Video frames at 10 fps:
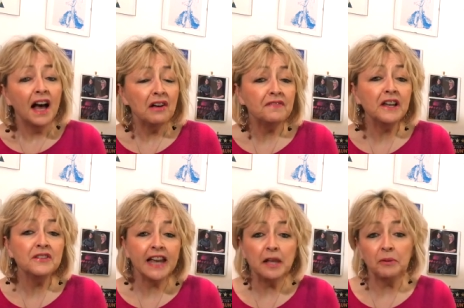a fellow
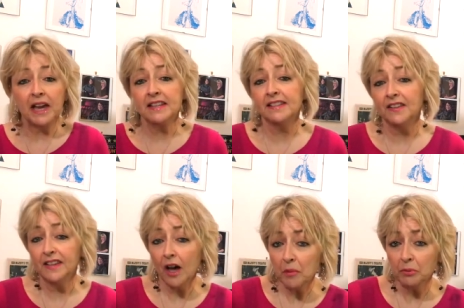table guest at the
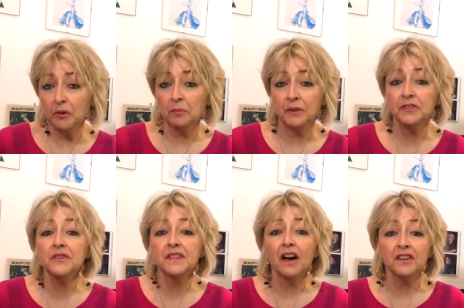Cub Room with
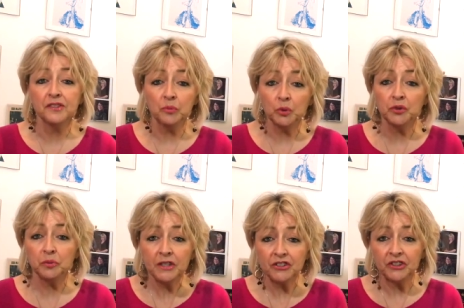newscaster Walter
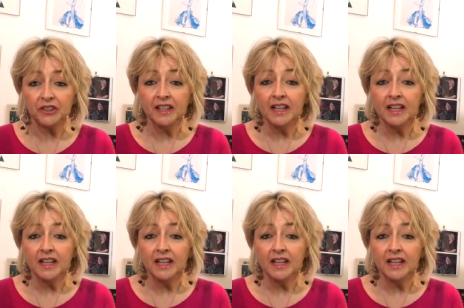Winchell,